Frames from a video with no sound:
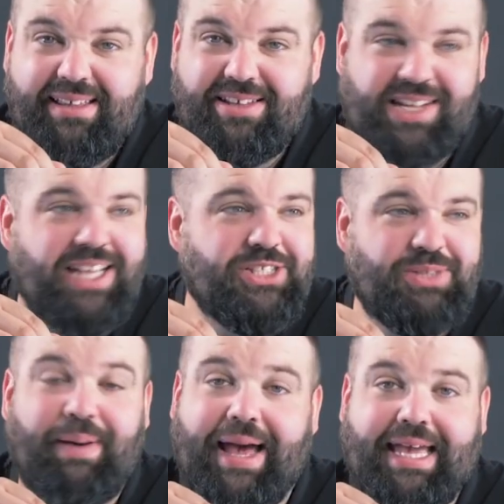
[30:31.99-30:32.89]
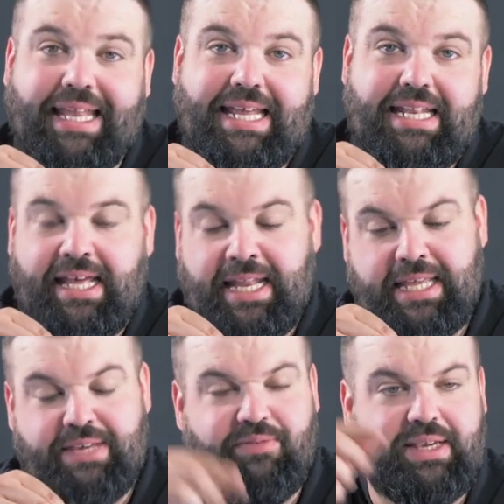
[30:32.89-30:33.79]
Should I just pack it in? And
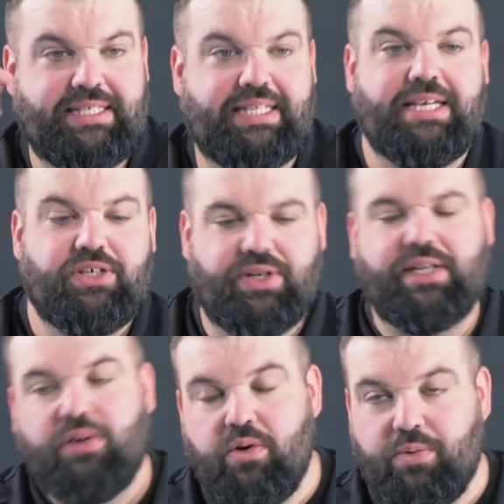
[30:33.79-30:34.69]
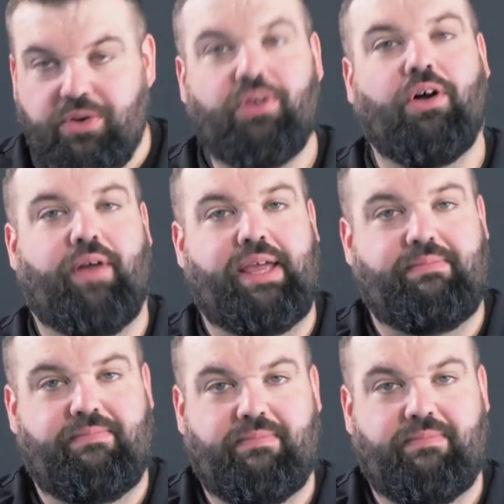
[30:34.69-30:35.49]
then you have weeks like this, you're like, no, we're doing all right.